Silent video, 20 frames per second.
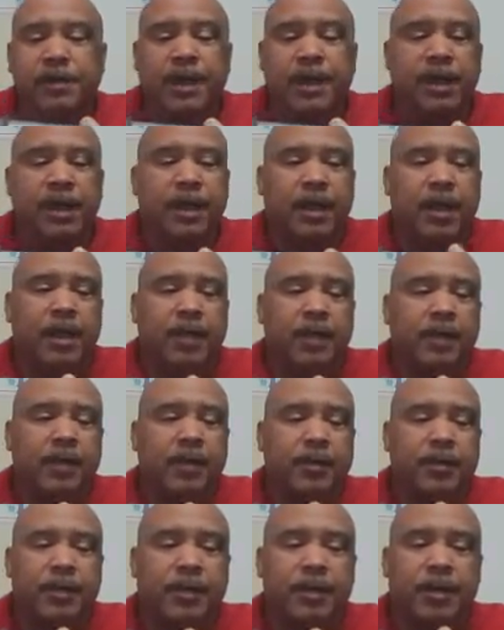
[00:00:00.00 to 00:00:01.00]
I like
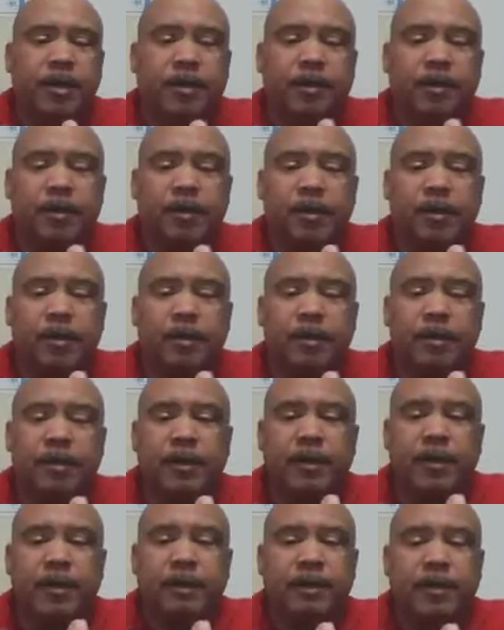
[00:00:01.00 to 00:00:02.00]
this particular model
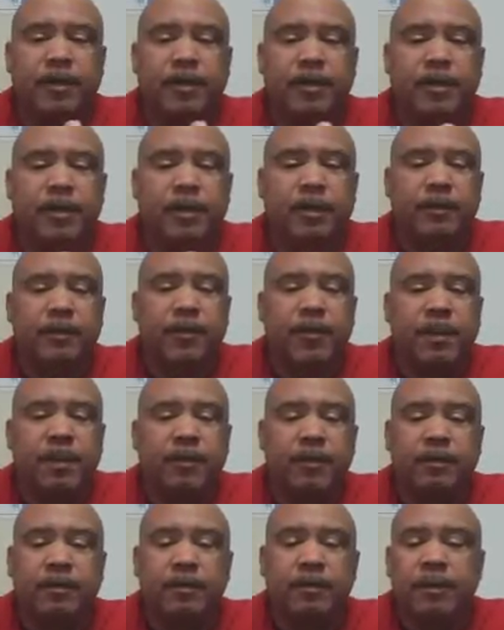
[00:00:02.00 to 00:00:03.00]
of pistol, of
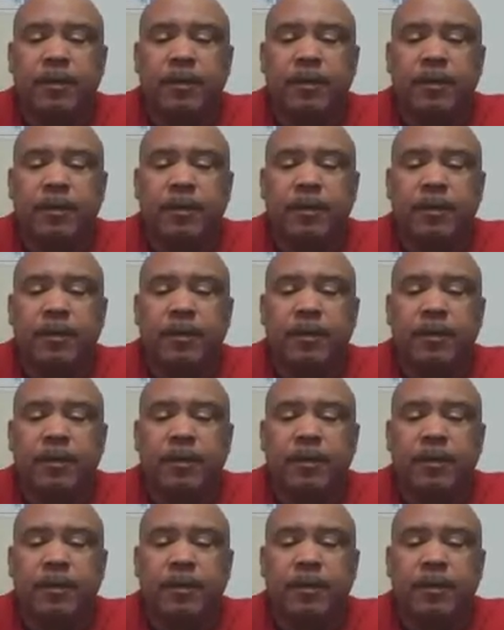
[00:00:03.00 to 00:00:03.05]
gun.